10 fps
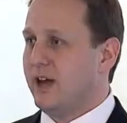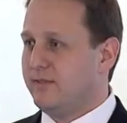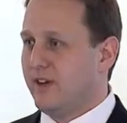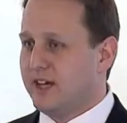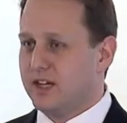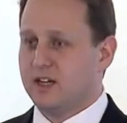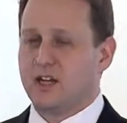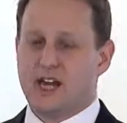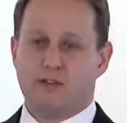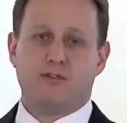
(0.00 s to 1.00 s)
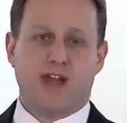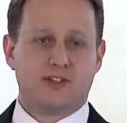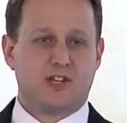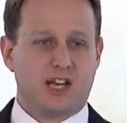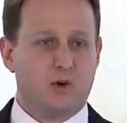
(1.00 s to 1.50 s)
I find it a kind of a
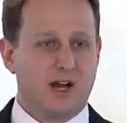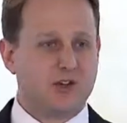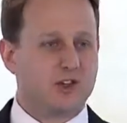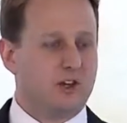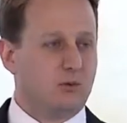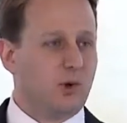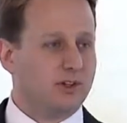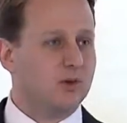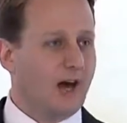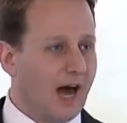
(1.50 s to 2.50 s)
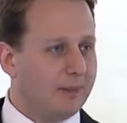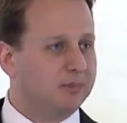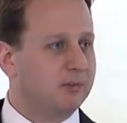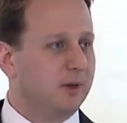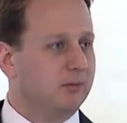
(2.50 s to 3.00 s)
fascinating question of what do
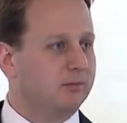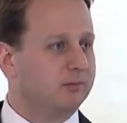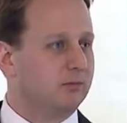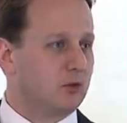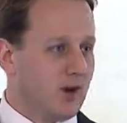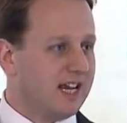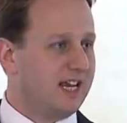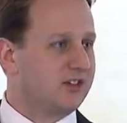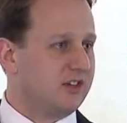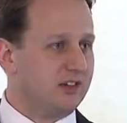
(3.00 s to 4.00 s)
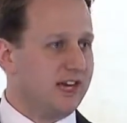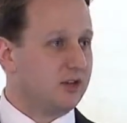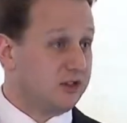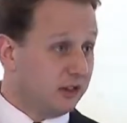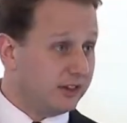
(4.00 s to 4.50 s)
optimum gradients and
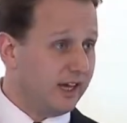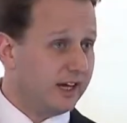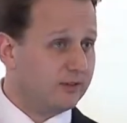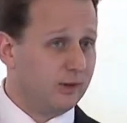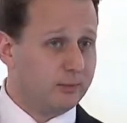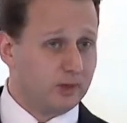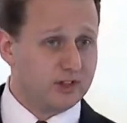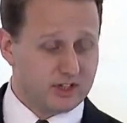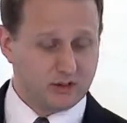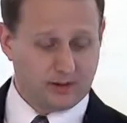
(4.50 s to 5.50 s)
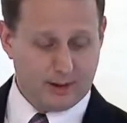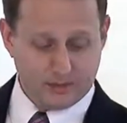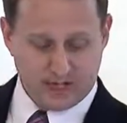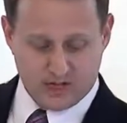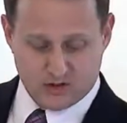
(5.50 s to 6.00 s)
layers look like for a particular
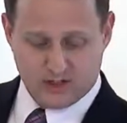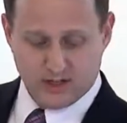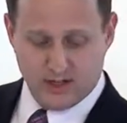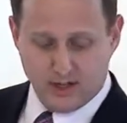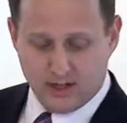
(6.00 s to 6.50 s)
application.